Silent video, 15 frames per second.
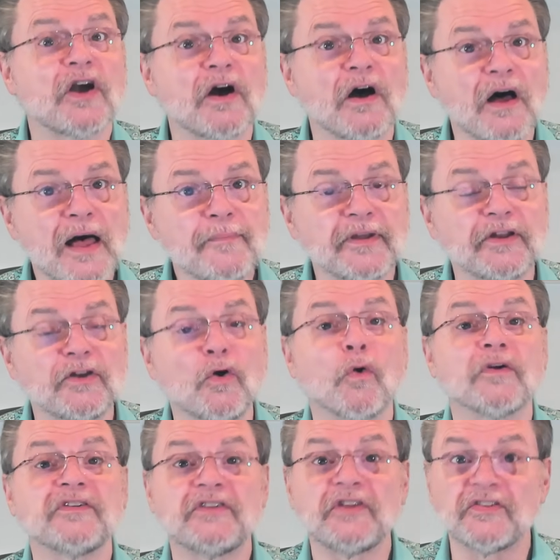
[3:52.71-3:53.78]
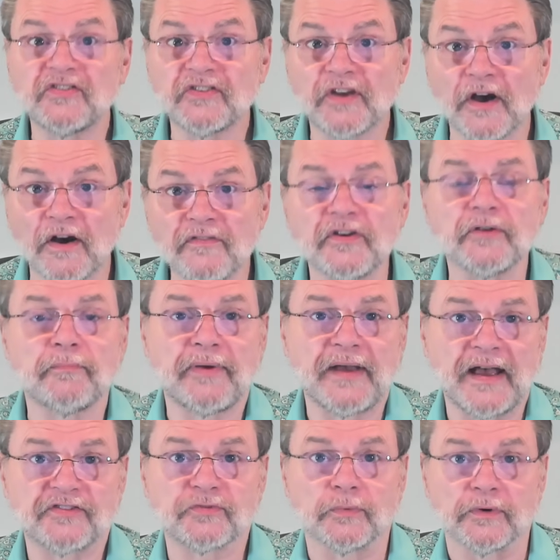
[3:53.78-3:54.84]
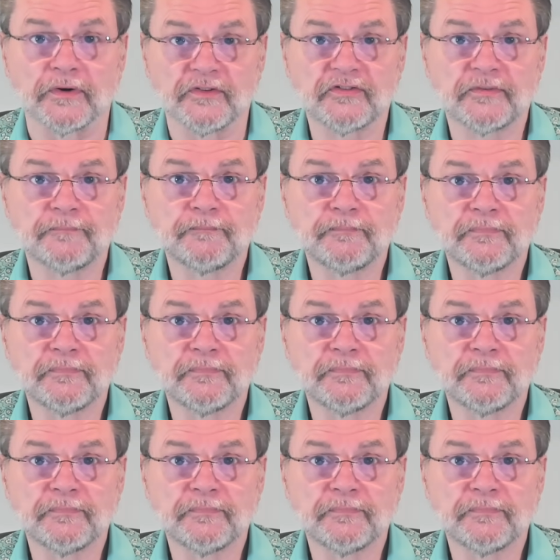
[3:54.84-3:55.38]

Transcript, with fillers: common or discovered passwords.